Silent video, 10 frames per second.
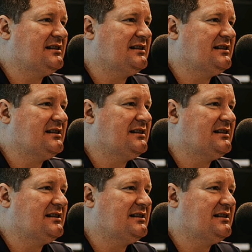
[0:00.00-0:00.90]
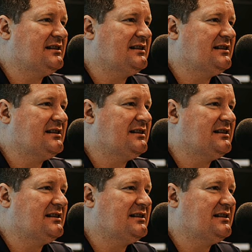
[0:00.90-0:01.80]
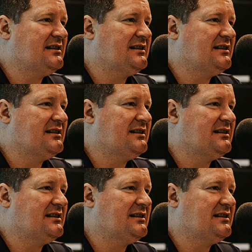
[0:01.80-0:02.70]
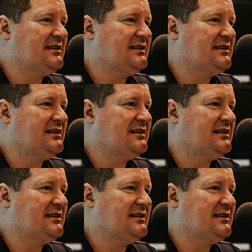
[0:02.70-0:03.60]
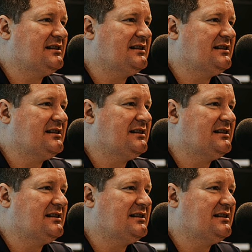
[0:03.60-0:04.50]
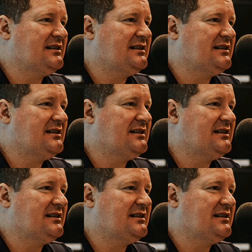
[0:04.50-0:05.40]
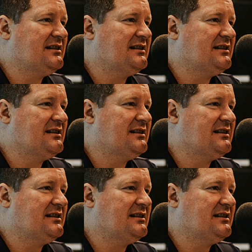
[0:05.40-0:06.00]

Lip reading: This is a still picture; no speech is visible.